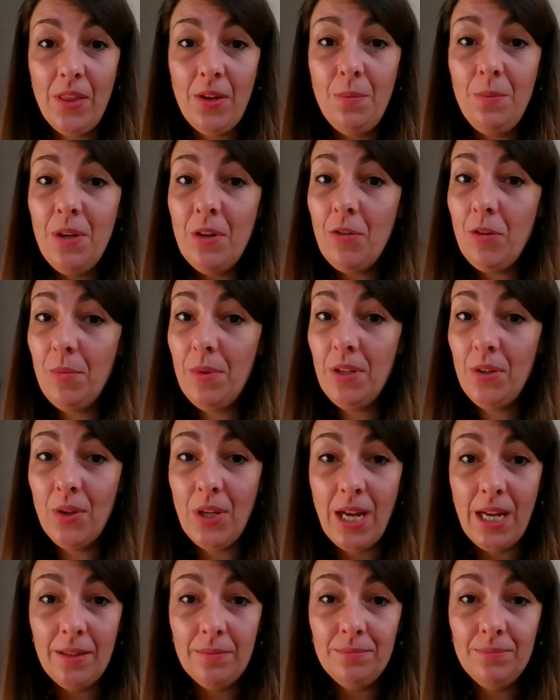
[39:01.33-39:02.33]

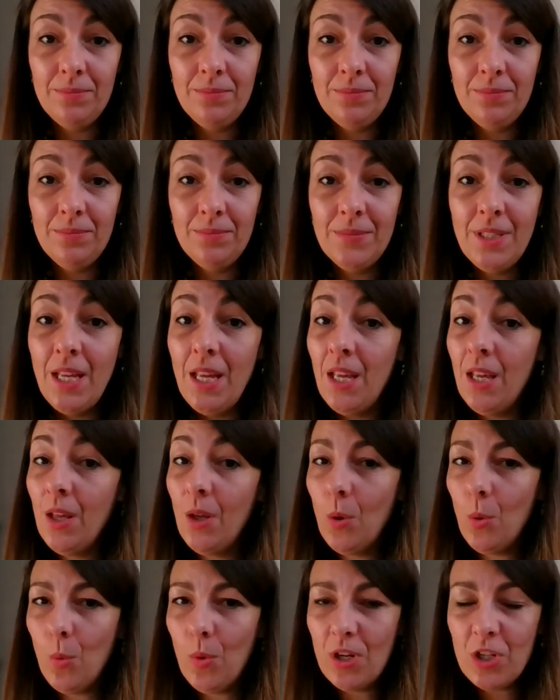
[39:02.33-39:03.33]
Mirabilia,
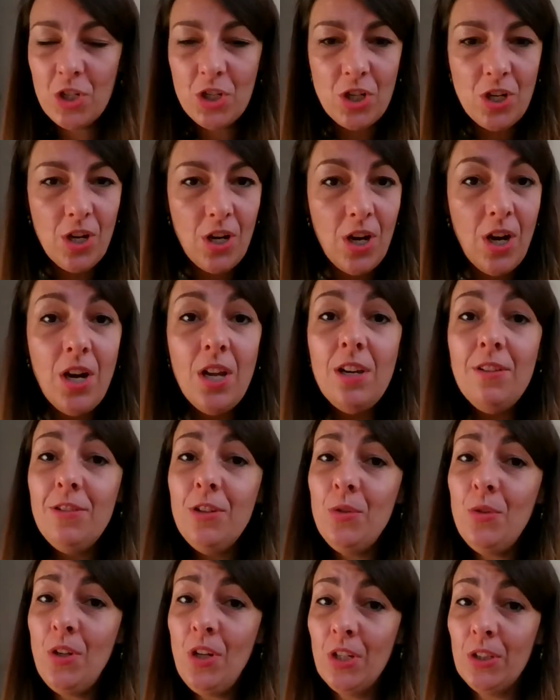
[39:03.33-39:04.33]
which all of
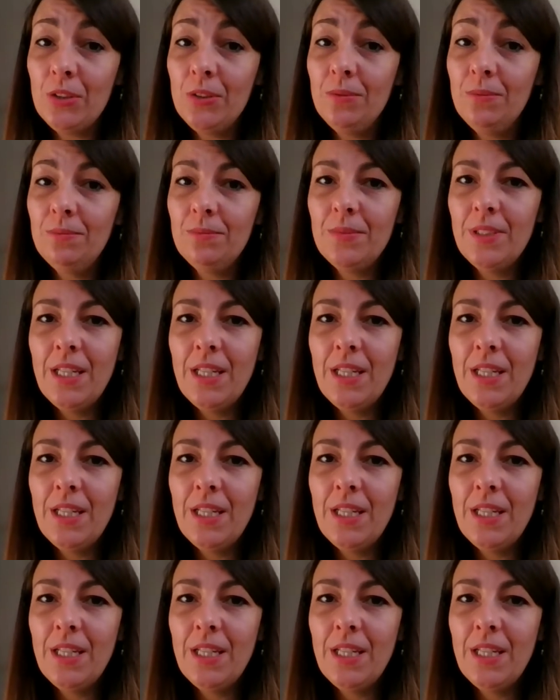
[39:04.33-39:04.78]
you know,